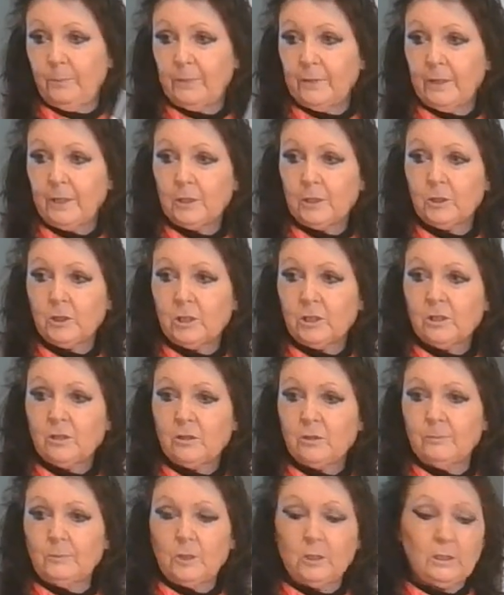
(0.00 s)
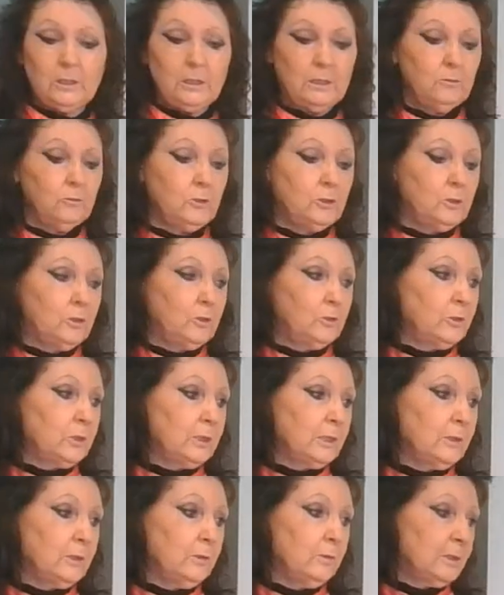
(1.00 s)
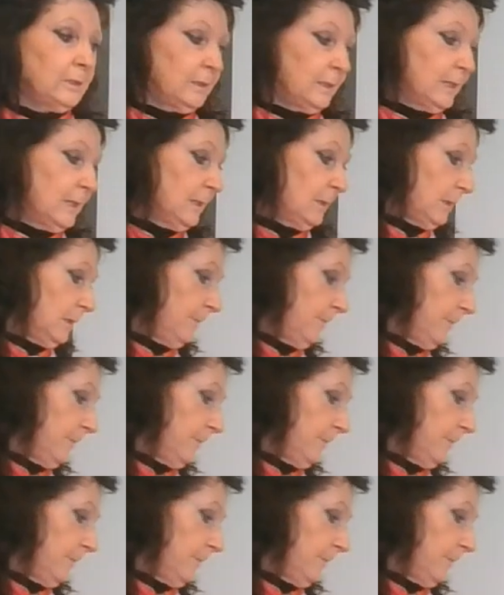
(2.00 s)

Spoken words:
brush, so I'm just introducing you to that.